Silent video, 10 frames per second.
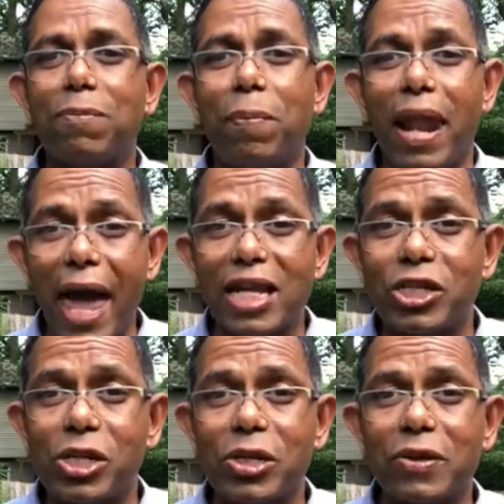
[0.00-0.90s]

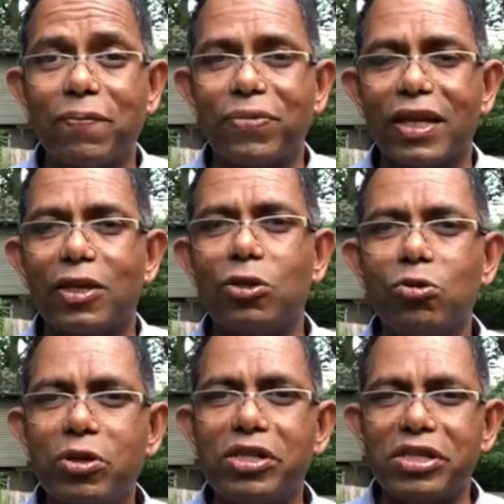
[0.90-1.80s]
pleasure to
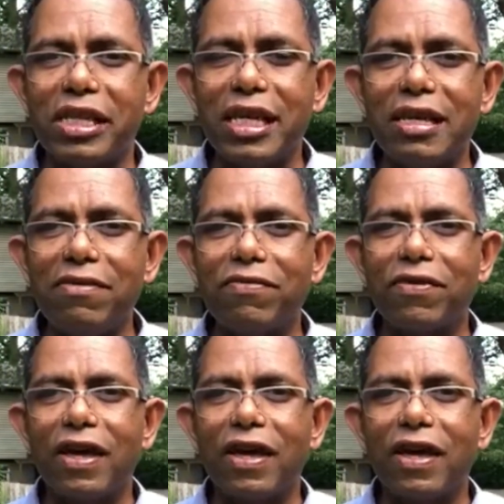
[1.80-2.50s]
receive